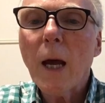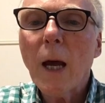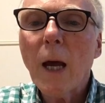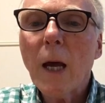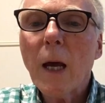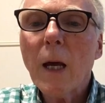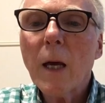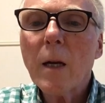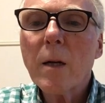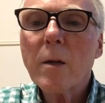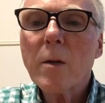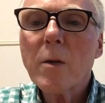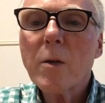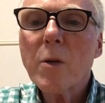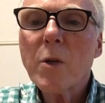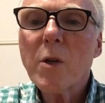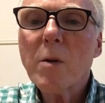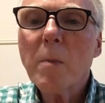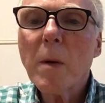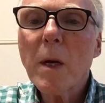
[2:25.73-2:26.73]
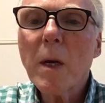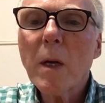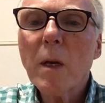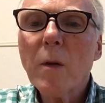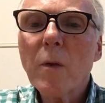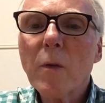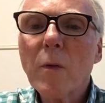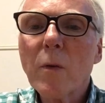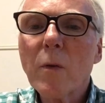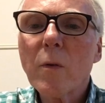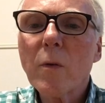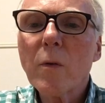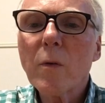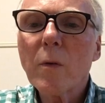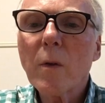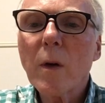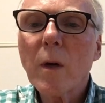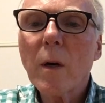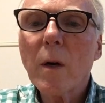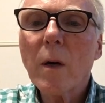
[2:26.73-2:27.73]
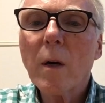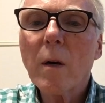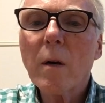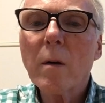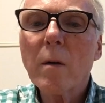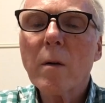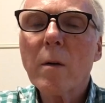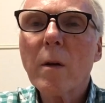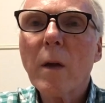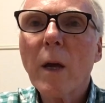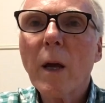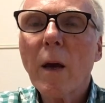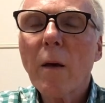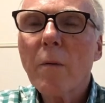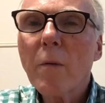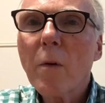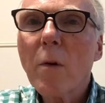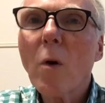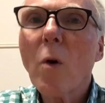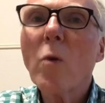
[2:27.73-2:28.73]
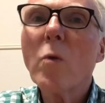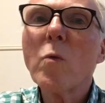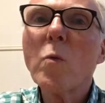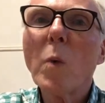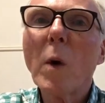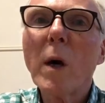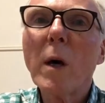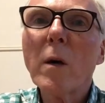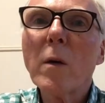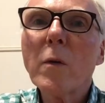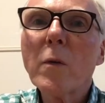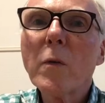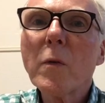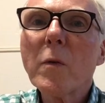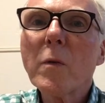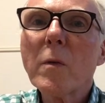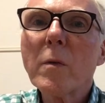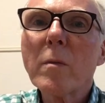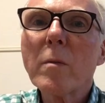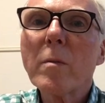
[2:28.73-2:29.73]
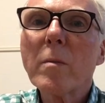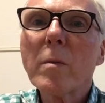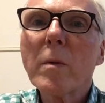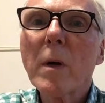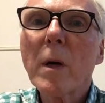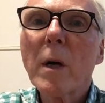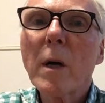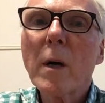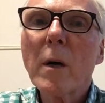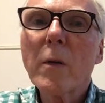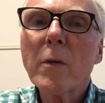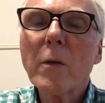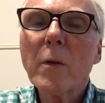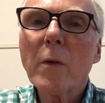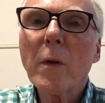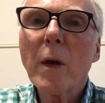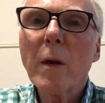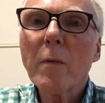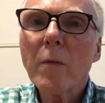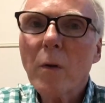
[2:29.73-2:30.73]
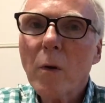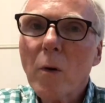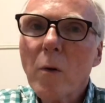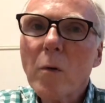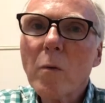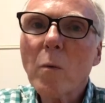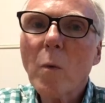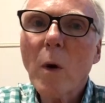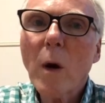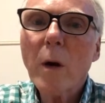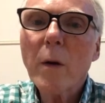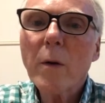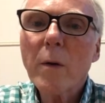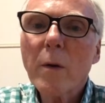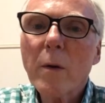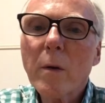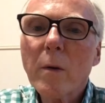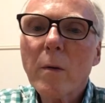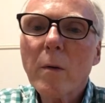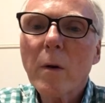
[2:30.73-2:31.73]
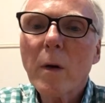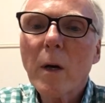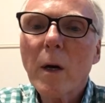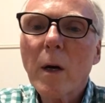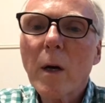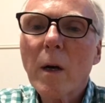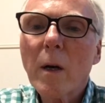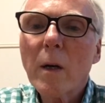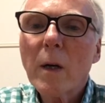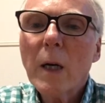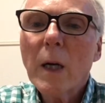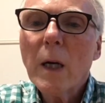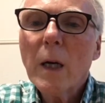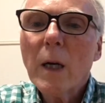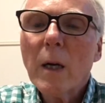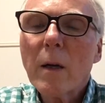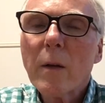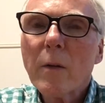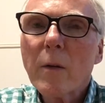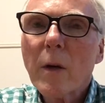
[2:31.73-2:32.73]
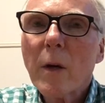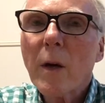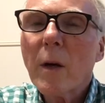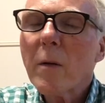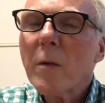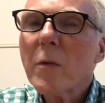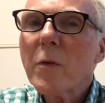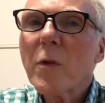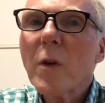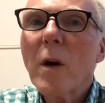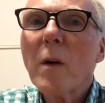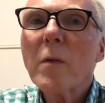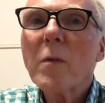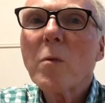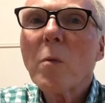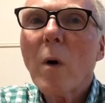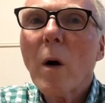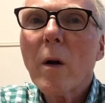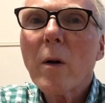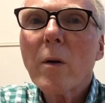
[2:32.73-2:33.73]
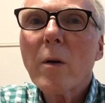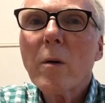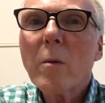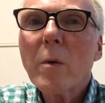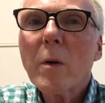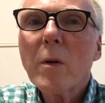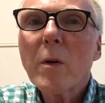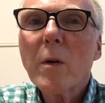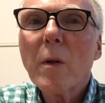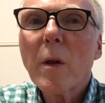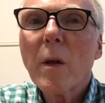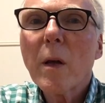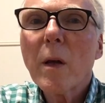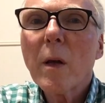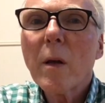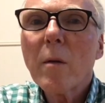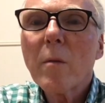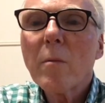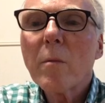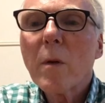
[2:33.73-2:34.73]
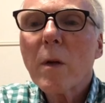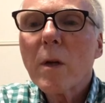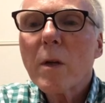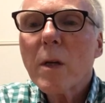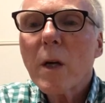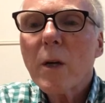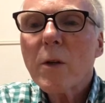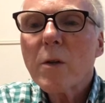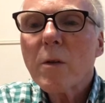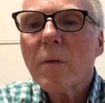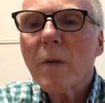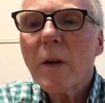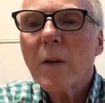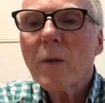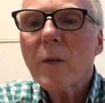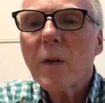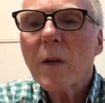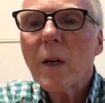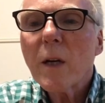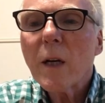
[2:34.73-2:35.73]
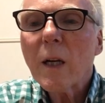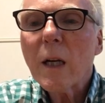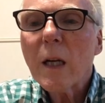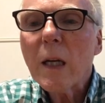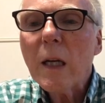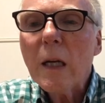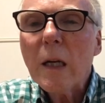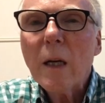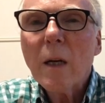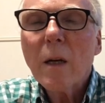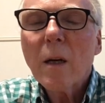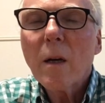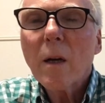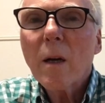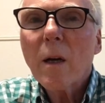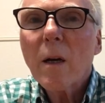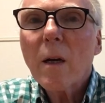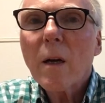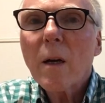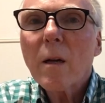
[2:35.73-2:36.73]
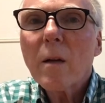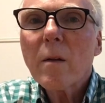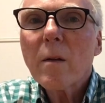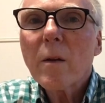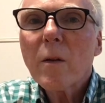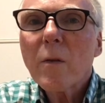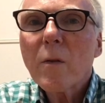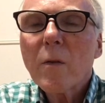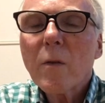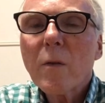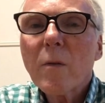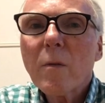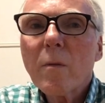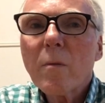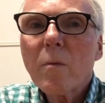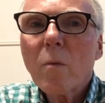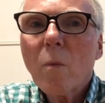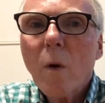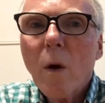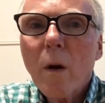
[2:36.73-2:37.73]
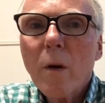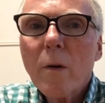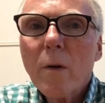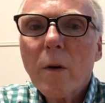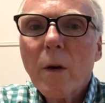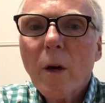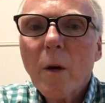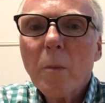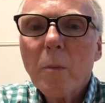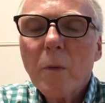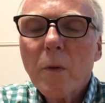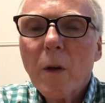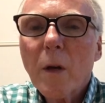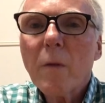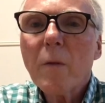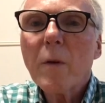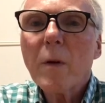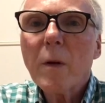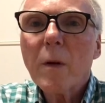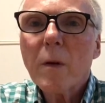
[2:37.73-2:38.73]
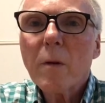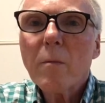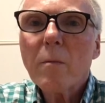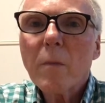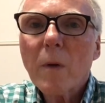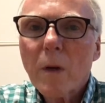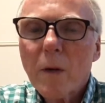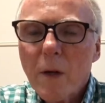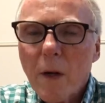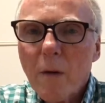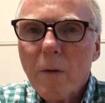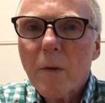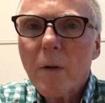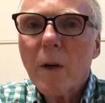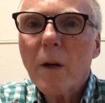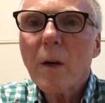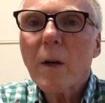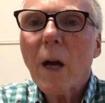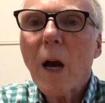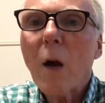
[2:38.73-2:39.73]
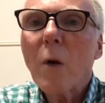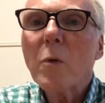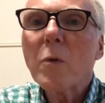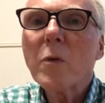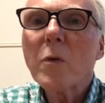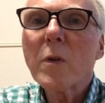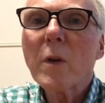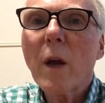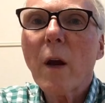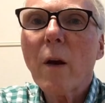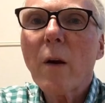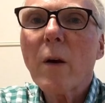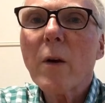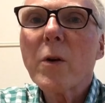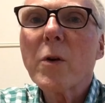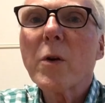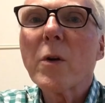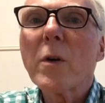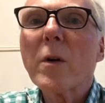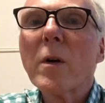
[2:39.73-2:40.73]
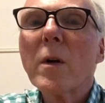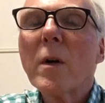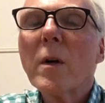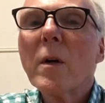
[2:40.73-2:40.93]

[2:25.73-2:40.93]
And Chimay is, they have their own wells, so they have their own water. It's a kind of soft water with a touch of acidity, and this water helps give it a definite house character,